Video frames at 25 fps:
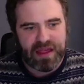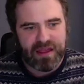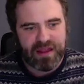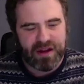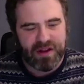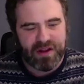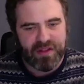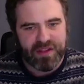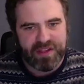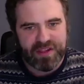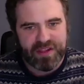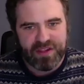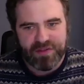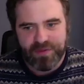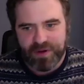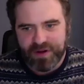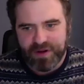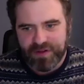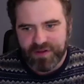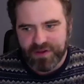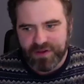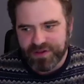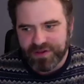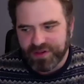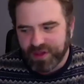this is one
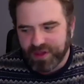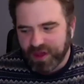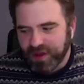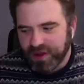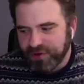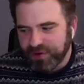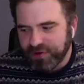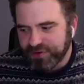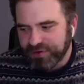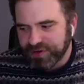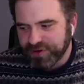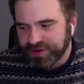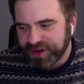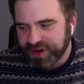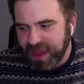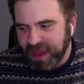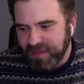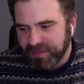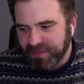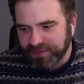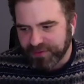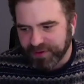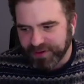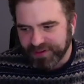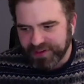of those unusual
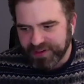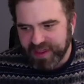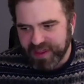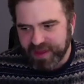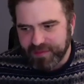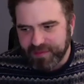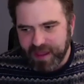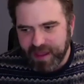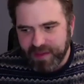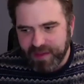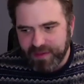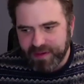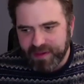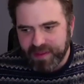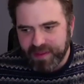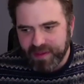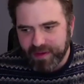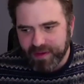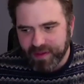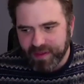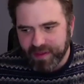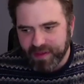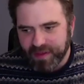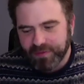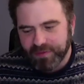times where I'll say that maybe
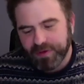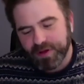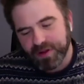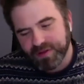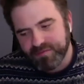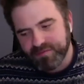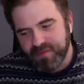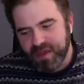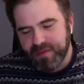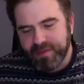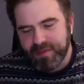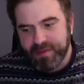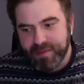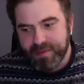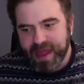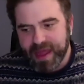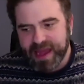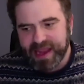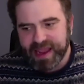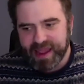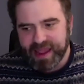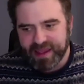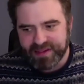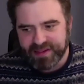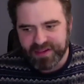in maybe
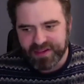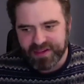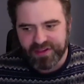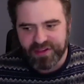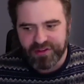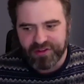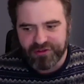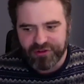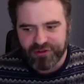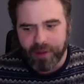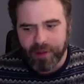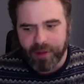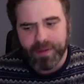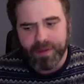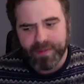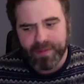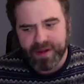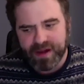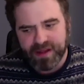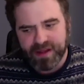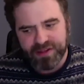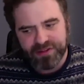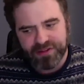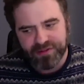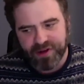many cases, the Trump
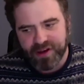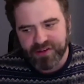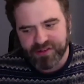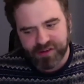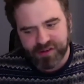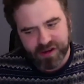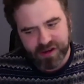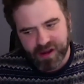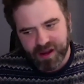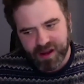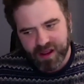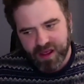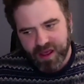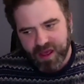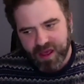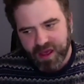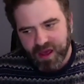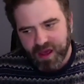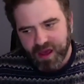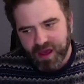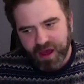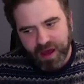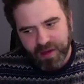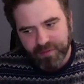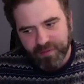administration
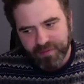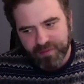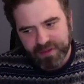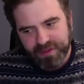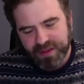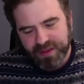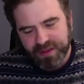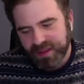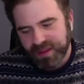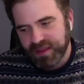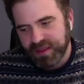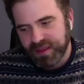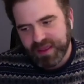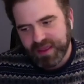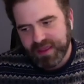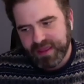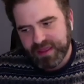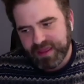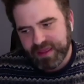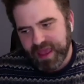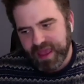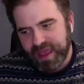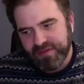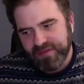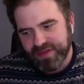
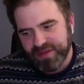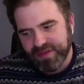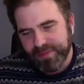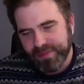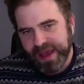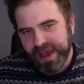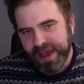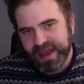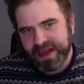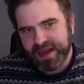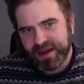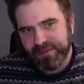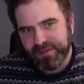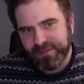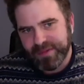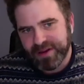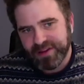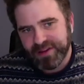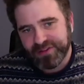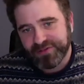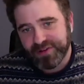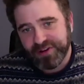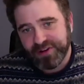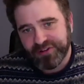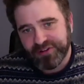gave the Biden
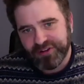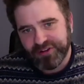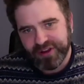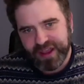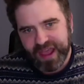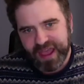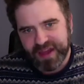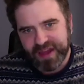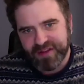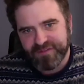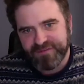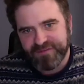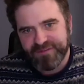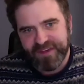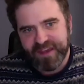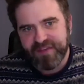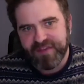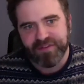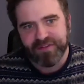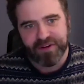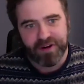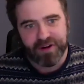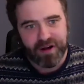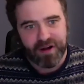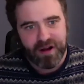administration a kind of
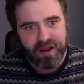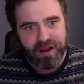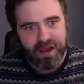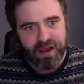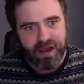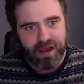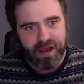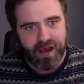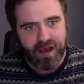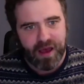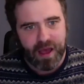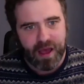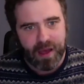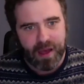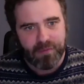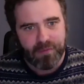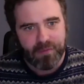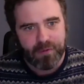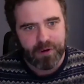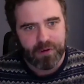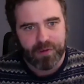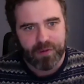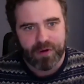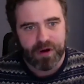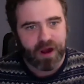favor, where
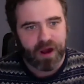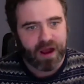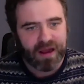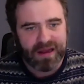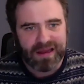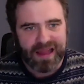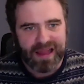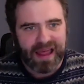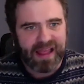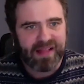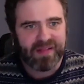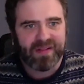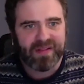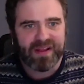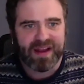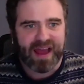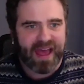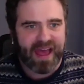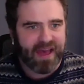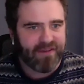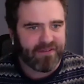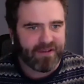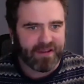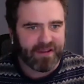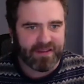we're unlikely to
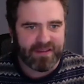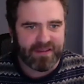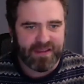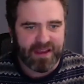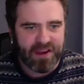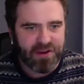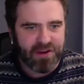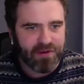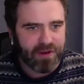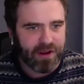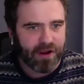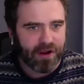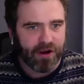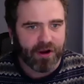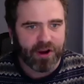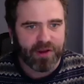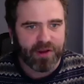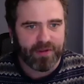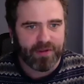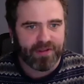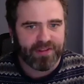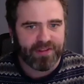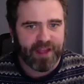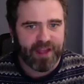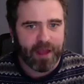have continuing
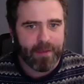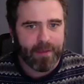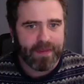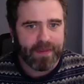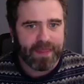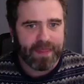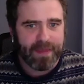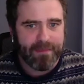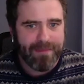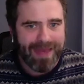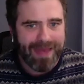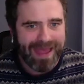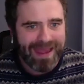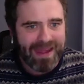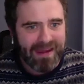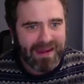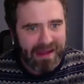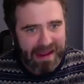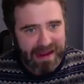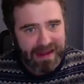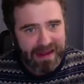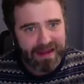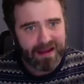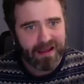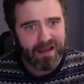arguments now about the
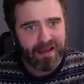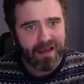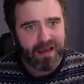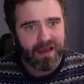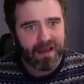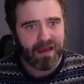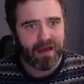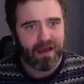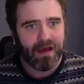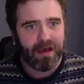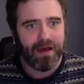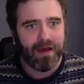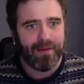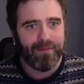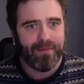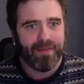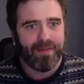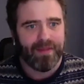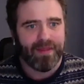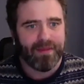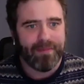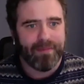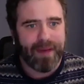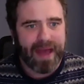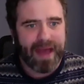mandate.
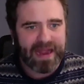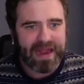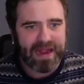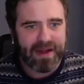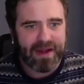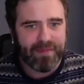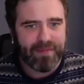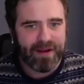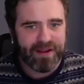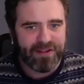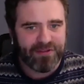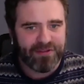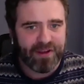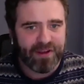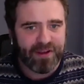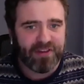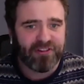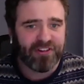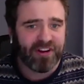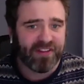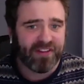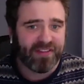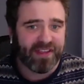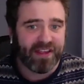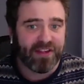The Biden
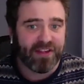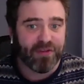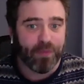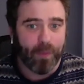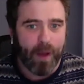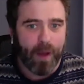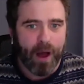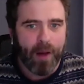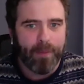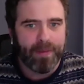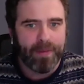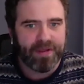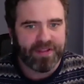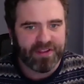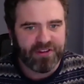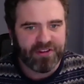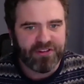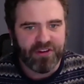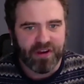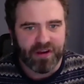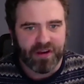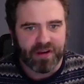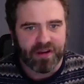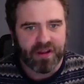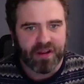administration, I think, is well
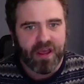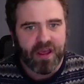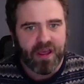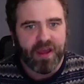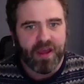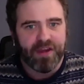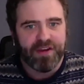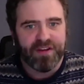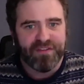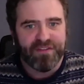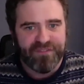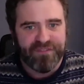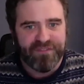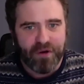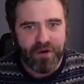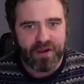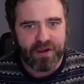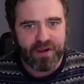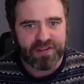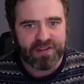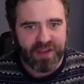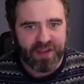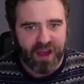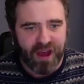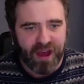positioned to
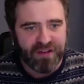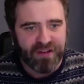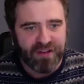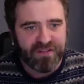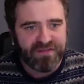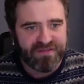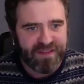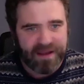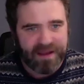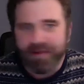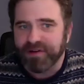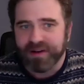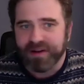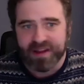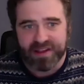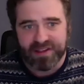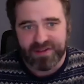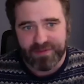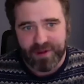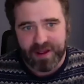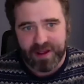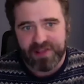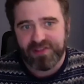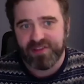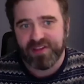focus on
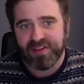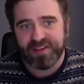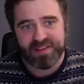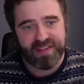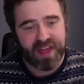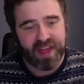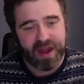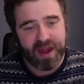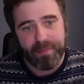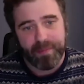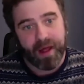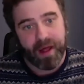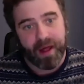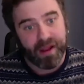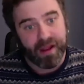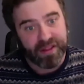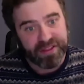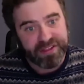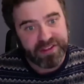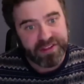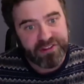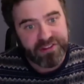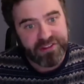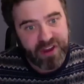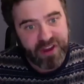fairness, right? So it's not a
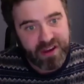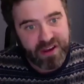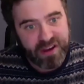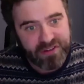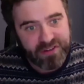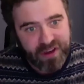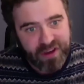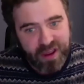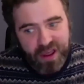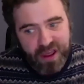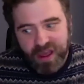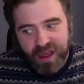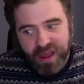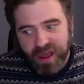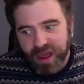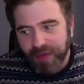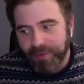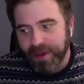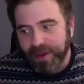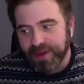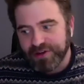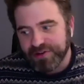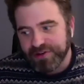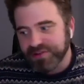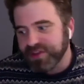policy change.
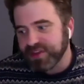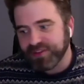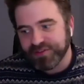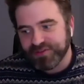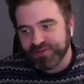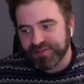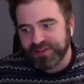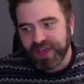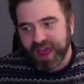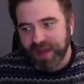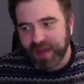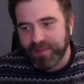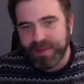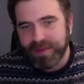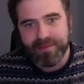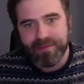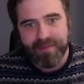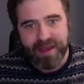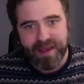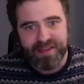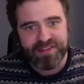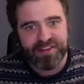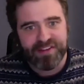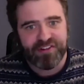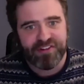I do think there's got to be a
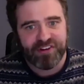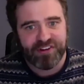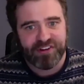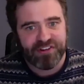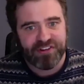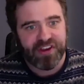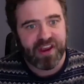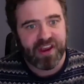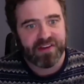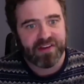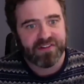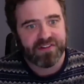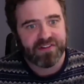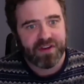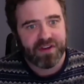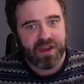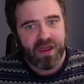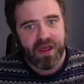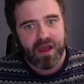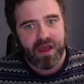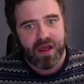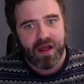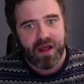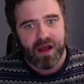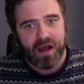messaging change.
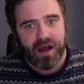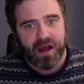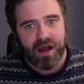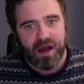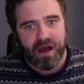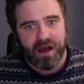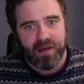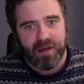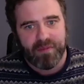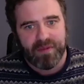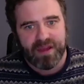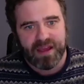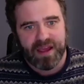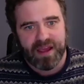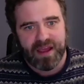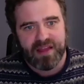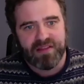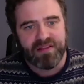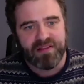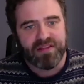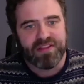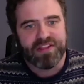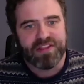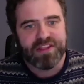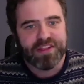
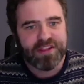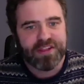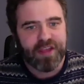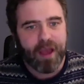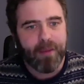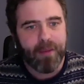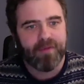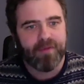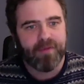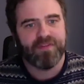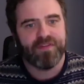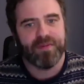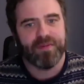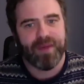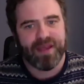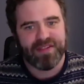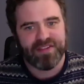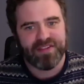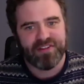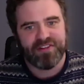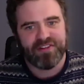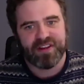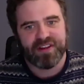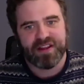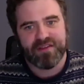And some of the
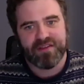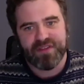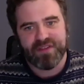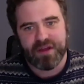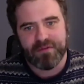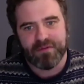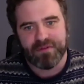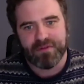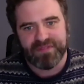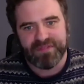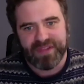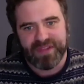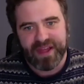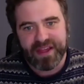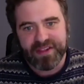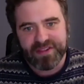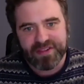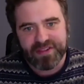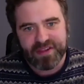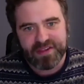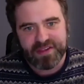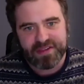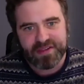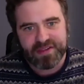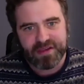messaging they've done
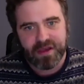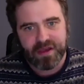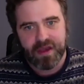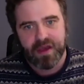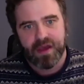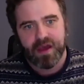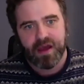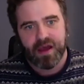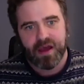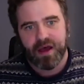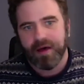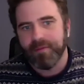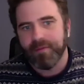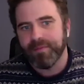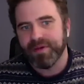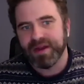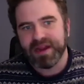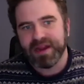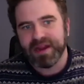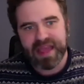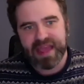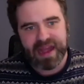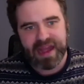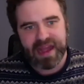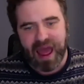reflects this. But
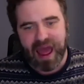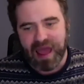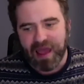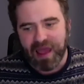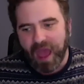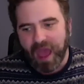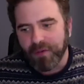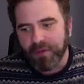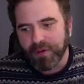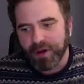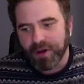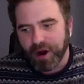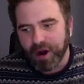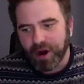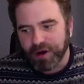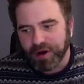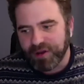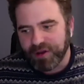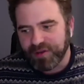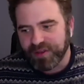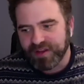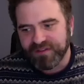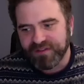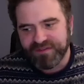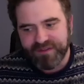again, I would
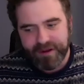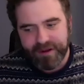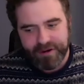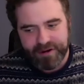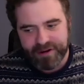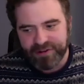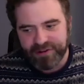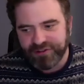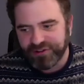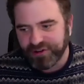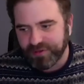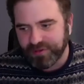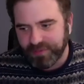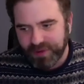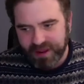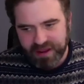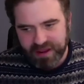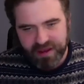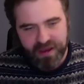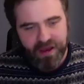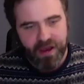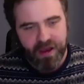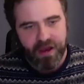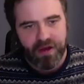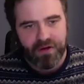argue that fairness should
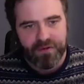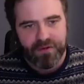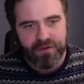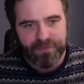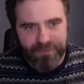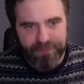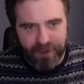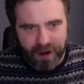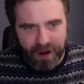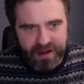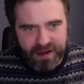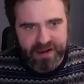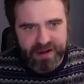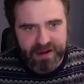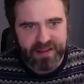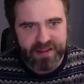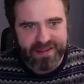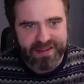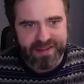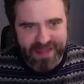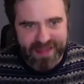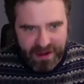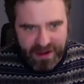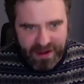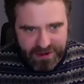be front
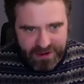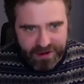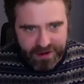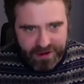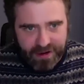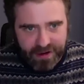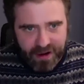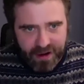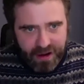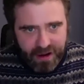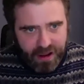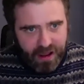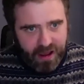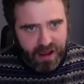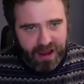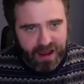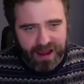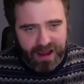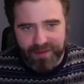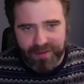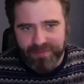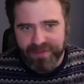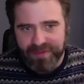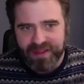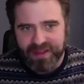and center
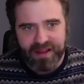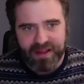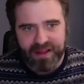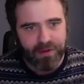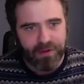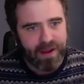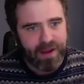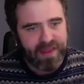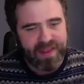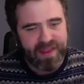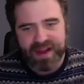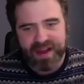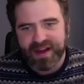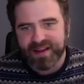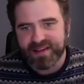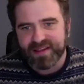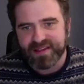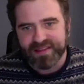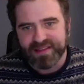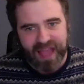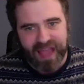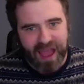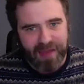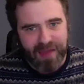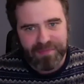in a way that it
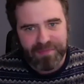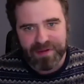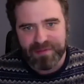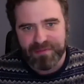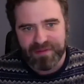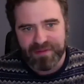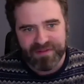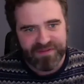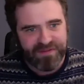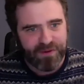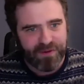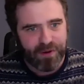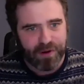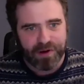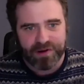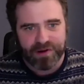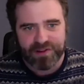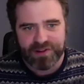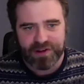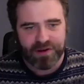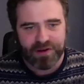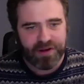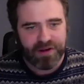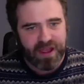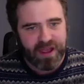has not been before.
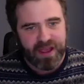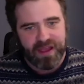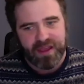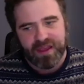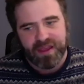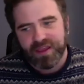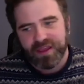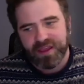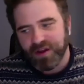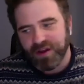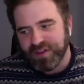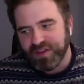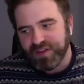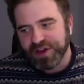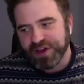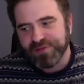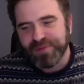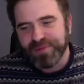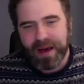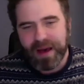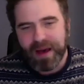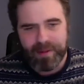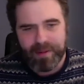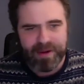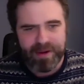So, the
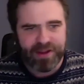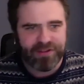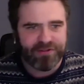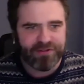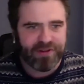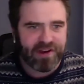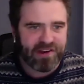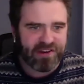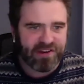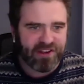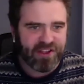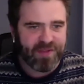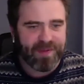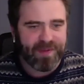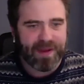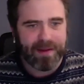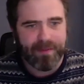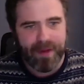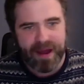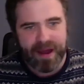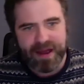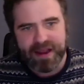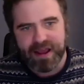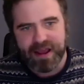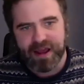Obama administration spent
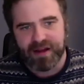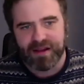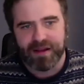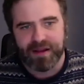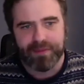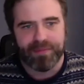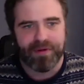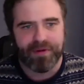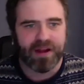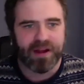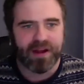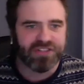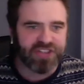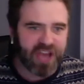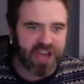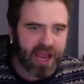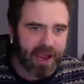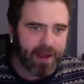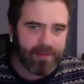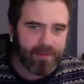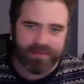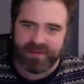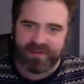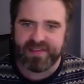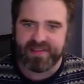money on LeBron
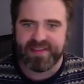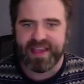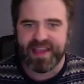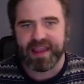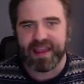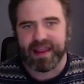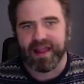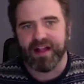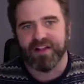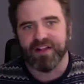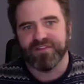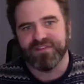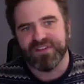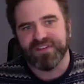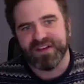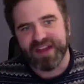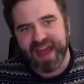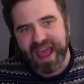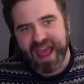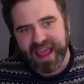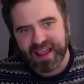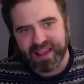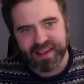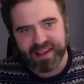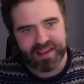James and Zach
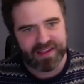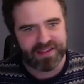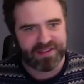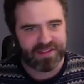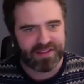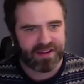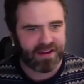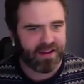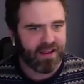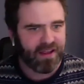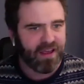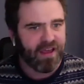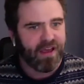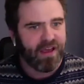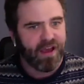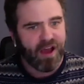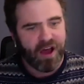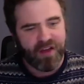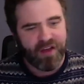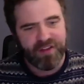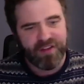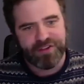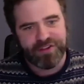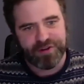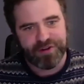Galifianakis and
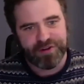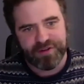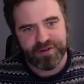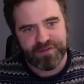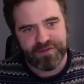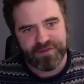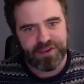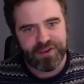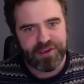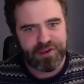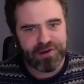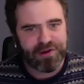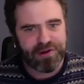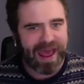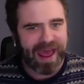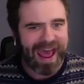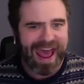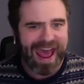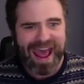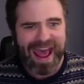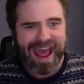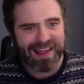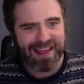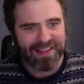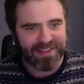all these sort of cute
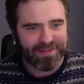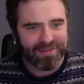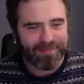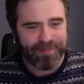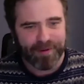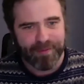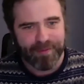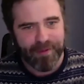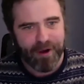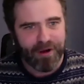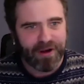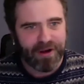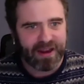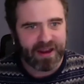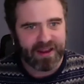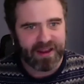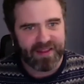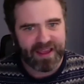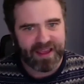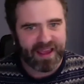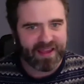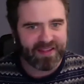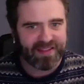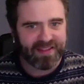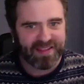ads promoting
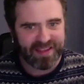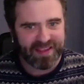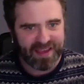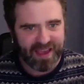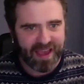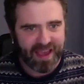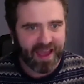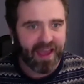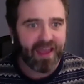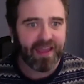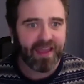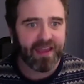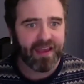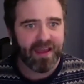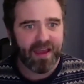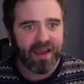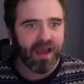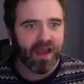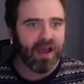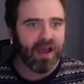the ACA.